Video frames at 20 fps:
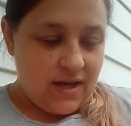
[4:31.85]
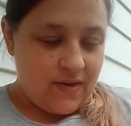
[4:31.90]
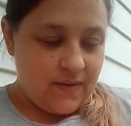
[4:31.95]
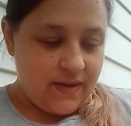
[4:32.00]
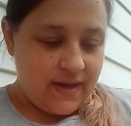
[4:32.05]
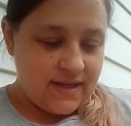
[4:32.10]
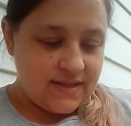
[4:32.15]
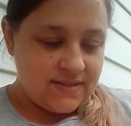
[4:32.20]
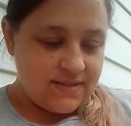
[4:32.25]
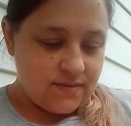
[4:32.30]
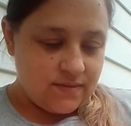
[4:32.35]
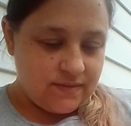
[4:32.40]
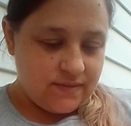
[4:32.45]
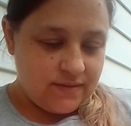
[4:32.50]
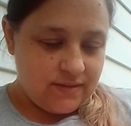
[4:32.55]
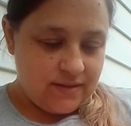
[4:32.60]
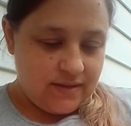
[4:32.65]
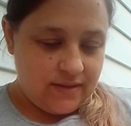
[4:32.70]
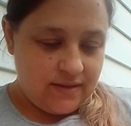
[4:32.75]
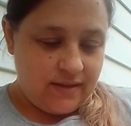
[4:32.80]
Okay, so
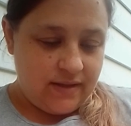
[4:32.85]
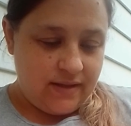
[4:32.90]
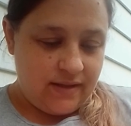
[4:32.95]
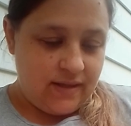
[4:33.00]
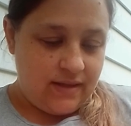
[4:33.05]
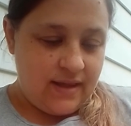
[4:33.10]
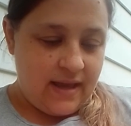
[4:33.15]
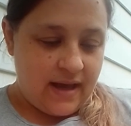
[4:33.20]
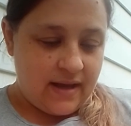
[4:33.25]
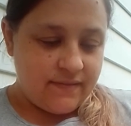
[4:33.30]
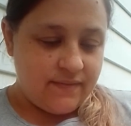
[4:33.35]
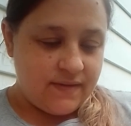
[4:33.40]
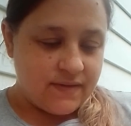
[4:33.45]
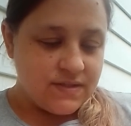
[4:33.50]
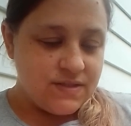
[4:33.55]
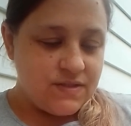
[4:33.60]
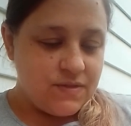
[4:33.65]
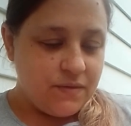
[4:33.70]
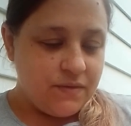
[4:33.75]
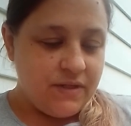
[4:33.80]
yeah,
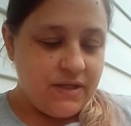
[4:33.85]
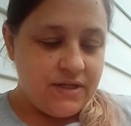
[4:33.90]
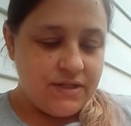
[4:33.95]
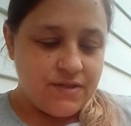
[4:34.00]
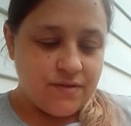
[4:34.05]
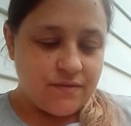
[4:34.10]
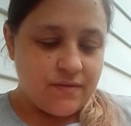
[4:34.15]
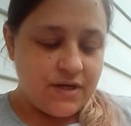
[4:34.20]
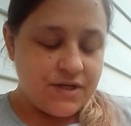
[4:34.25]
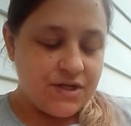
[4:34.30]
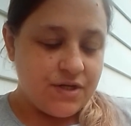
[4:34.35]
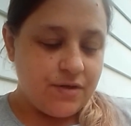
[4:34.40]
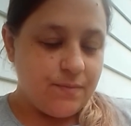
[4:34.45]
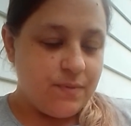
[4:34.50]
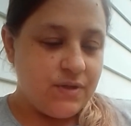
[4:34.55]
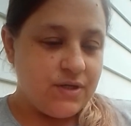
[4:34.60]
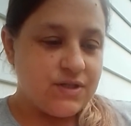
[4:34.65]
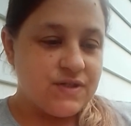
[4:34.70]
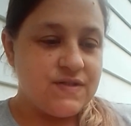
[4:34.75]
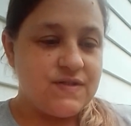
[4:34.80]
there's no need to rush or
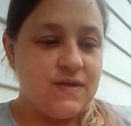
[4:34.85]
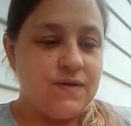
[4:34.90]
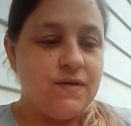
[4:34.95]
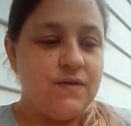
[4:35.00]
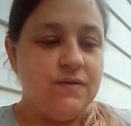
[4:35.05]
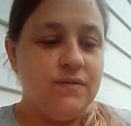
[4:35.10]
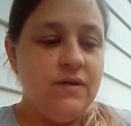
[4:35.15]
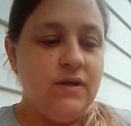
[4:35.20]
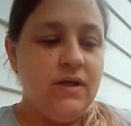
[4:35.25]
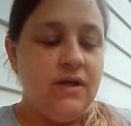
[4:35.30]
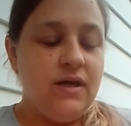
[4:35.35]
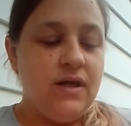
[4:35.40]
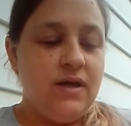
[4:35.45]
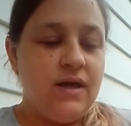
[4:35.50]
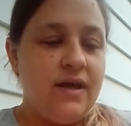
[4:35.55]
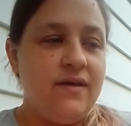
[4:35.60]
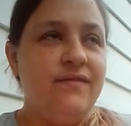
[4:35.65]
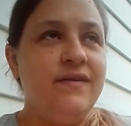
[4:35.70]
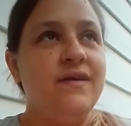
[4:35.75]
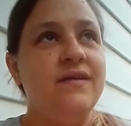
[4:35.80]
push. So
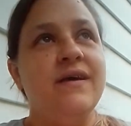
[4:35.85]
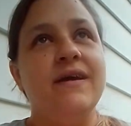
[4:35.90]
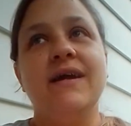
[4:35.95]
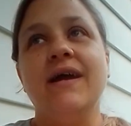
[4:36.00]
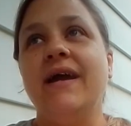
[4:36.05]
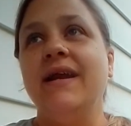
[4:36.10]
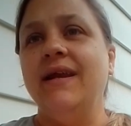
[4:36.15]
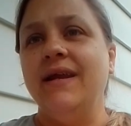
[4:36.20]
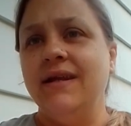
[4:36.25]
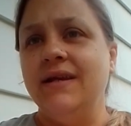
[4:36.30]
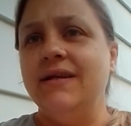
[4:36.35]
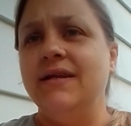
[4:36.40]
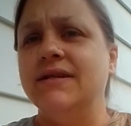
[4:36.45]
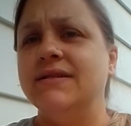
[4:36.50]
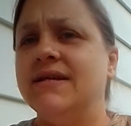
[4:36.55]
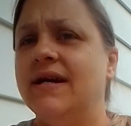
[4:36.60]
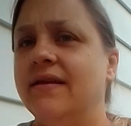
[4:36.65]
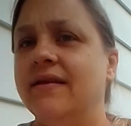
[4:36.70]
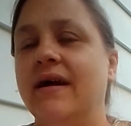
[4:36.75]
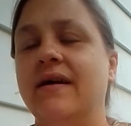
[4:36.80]
I feel like I needed
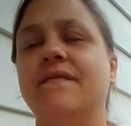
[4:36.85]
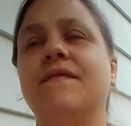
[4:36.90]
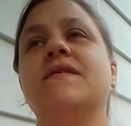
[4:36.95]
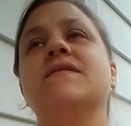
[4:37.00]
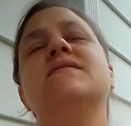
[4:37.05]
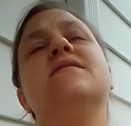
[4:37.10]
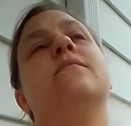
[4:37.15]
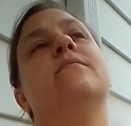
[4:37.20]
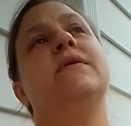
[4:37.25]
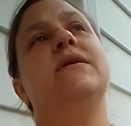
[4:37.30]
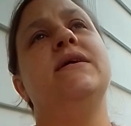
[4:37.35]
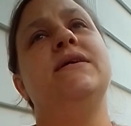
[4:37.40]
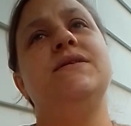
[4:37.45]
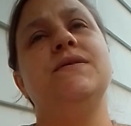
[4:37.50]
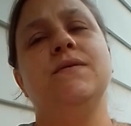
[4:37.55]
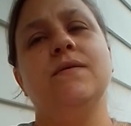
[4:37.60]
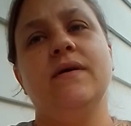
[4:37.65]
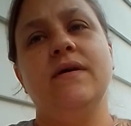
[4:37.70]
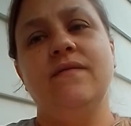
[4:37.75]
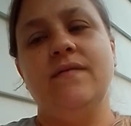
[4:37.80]
to tell that for somebody
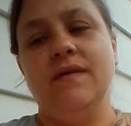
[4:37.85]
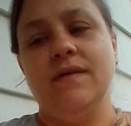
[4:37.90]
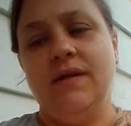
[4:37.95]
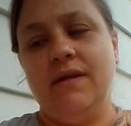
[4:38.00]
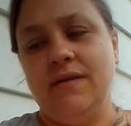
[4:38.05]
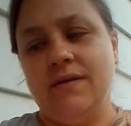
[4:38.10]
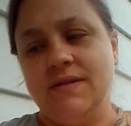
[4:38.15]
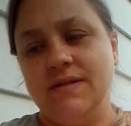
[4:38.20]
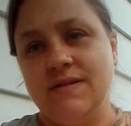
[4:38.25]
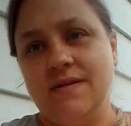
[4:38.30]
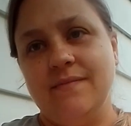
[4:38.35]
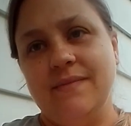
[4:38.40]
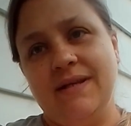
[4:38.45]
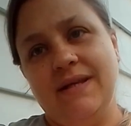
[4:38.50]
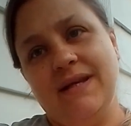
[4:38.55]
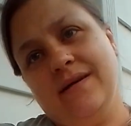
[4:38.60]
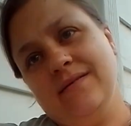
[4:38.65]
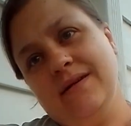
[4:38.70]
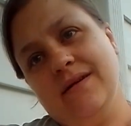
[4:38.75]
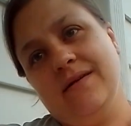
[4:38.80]
too. I feel like there's
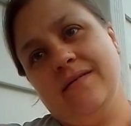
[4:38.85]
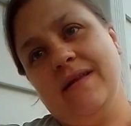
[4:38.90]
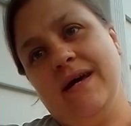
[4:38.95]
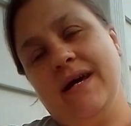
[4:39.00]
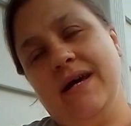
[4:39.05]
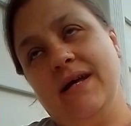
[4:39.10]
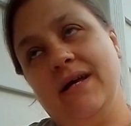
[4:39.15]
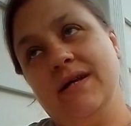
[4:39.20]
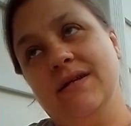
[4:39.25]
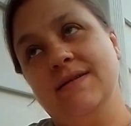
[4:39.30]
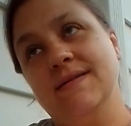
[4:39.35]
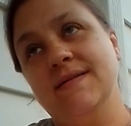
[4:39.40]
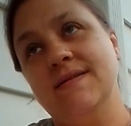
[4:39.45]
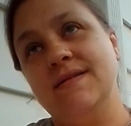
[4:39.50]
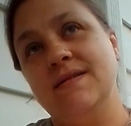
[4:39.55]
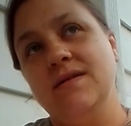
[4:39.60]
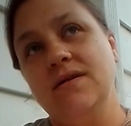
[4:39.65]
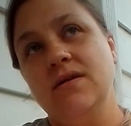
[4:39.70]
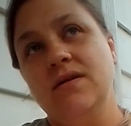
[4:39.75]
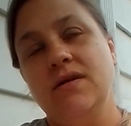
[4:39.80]
somebody out there that
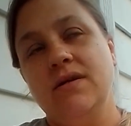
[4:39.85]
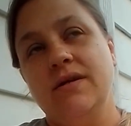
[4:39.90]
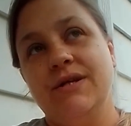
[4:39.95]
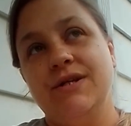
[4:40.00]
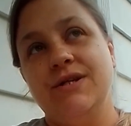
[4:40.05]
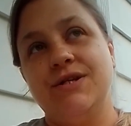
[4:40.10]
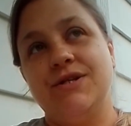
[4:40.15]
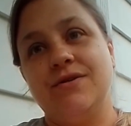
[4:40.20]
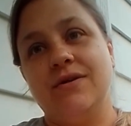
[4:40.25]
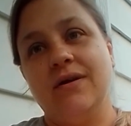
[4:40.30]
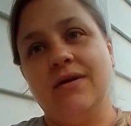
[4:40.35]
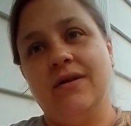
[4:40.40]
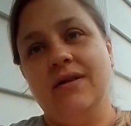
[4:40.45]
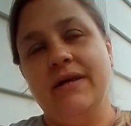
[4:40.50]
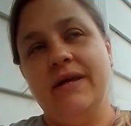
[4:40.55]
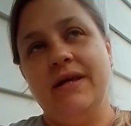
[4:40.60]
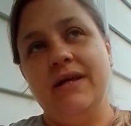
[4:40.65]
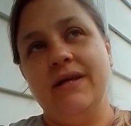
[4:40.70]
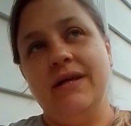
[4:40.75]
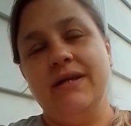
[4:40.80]
is
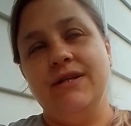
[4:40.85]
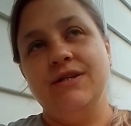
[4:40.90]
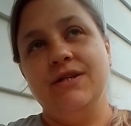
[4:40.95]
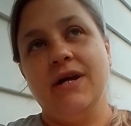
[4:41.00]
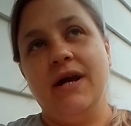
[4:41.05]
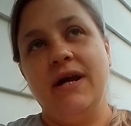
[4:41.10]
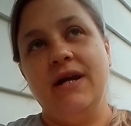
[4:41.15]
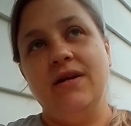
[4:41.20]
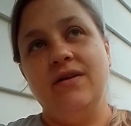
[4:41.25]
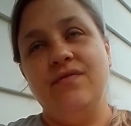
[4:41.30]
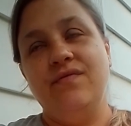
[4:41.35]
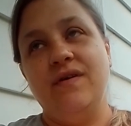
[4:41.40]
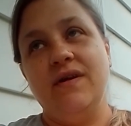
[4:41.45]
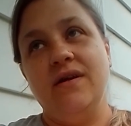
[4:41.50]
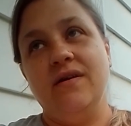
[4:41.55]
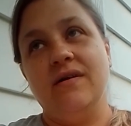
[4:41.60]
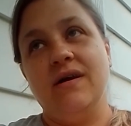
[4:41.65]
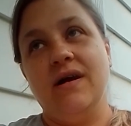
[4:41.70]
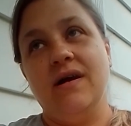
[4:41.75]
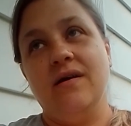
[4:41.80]
struggling and trying to
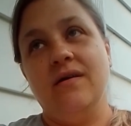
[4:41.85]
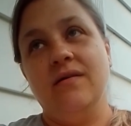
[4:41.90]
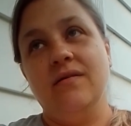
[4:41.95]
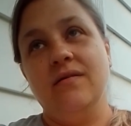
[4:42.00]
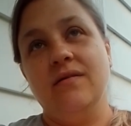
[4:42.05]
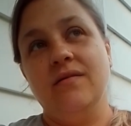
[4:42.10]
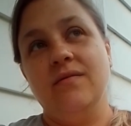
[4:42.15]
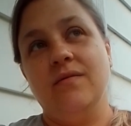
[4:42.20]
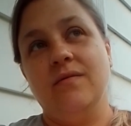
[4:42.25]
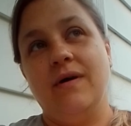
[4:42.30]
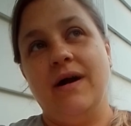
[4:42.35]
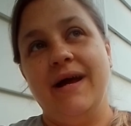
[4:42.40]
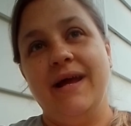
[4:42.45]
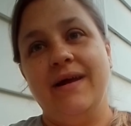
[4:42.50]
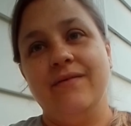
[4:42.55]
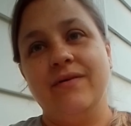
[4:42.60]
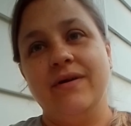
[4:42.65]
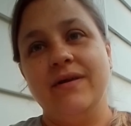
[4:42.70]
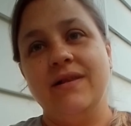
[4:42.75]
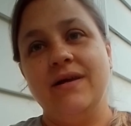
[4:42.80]
figure out why
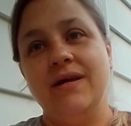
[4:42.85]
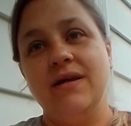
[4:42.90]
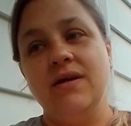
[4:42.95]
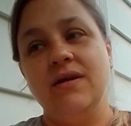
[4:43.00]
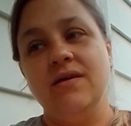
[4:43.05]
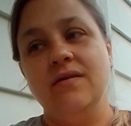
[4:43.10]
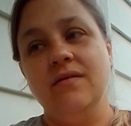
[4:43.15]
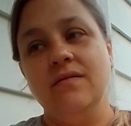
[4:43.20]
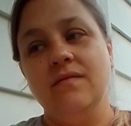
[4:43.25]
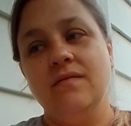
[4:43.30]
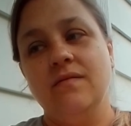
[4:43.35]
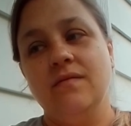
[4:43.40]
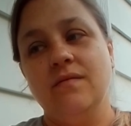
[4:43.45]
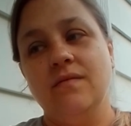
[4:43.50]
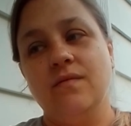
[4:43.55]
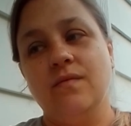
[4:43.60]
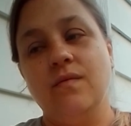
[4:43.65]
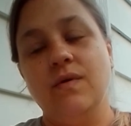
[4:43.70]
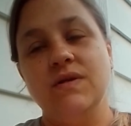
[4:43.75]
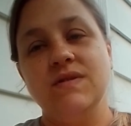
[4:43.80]
everything
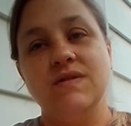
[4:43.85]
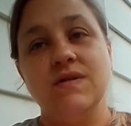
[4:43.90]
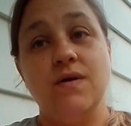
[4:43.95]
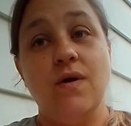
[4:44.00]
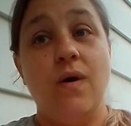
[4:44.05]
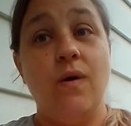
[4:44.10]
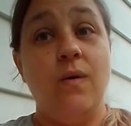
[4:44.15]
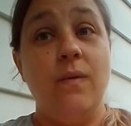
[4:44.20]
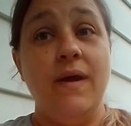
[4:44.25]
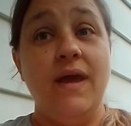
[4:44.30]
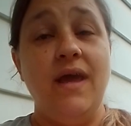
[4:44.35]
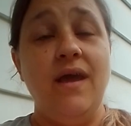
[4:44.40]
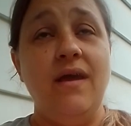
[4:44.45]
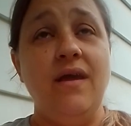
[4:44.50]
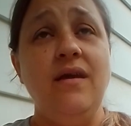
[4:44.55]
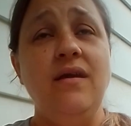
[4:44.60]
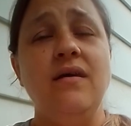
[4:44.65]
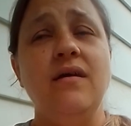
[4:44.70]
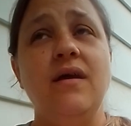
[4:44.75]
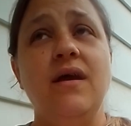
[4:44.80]
was
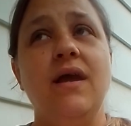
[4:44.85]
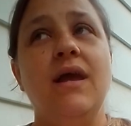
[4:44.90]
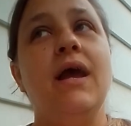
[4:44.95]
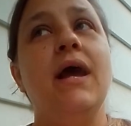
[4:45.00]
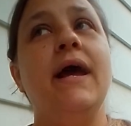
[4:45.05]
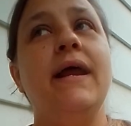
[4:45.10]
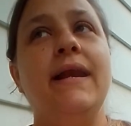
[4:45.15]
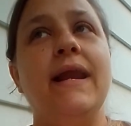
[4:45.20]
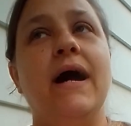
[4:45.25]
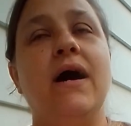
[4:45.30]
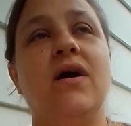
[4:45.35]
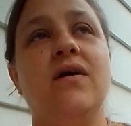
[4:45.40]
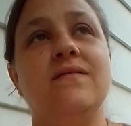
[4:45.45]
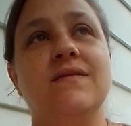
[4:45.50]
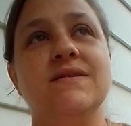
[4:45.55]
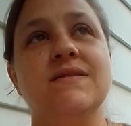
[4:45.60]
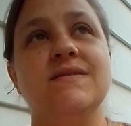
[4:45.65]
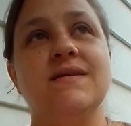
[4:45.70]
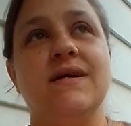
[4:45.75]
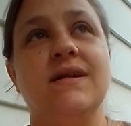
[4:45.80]
going, and now all
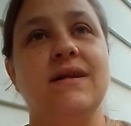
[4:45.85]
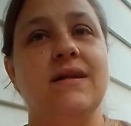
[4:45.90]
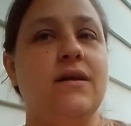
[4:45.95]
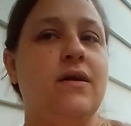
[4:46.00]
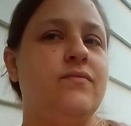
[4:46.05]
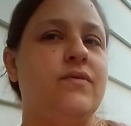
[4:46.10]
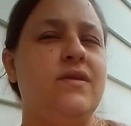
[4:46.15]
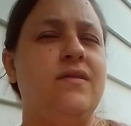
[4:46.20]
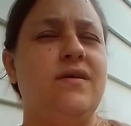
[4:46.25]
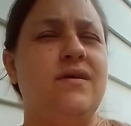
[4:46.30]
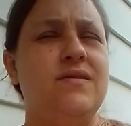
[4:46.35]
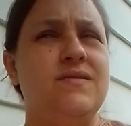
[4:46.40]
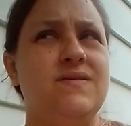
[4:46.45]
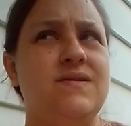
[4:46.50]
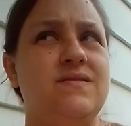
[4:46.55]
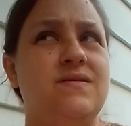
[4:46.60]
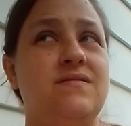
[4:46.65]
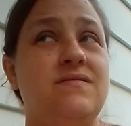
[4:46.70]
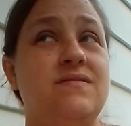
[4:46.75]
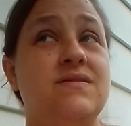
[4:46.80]
of a sudden everything
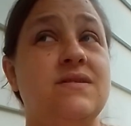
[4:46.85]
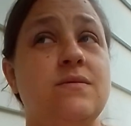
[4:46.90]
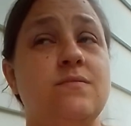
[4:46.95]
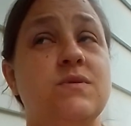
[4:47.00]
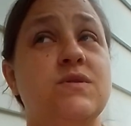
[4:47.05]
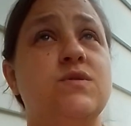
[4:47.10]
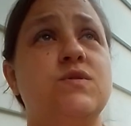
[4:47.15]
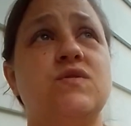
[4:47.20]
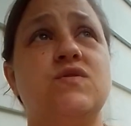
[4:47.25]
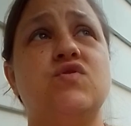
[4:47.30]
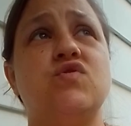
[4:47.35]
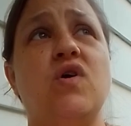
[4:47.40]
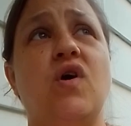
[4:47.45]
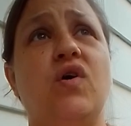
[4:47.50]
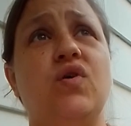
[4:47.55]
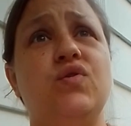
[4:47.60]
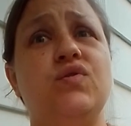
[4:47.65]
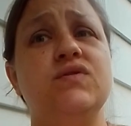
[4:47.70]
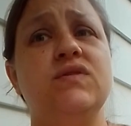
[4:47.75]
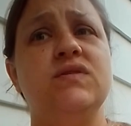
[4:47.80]
seems
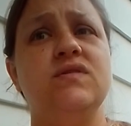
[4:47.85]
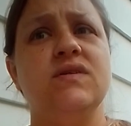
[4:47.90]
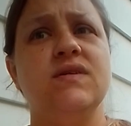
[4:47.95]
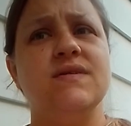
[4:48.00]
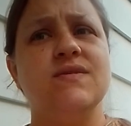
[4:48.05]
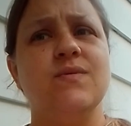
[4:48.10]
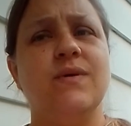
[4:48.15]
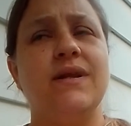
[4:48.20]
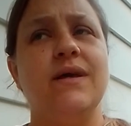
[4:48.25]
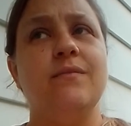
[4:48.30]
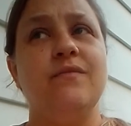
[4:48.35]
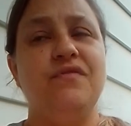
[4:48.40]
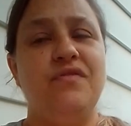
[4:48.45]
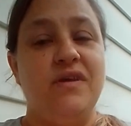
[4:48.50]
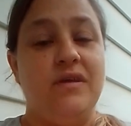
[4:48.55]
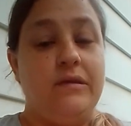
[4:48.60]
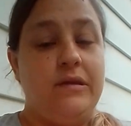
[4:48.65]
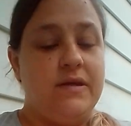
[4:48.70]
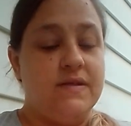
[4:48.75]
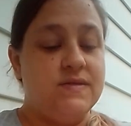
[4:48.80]
stalled, is what I'm
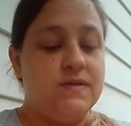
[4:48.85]
feeling.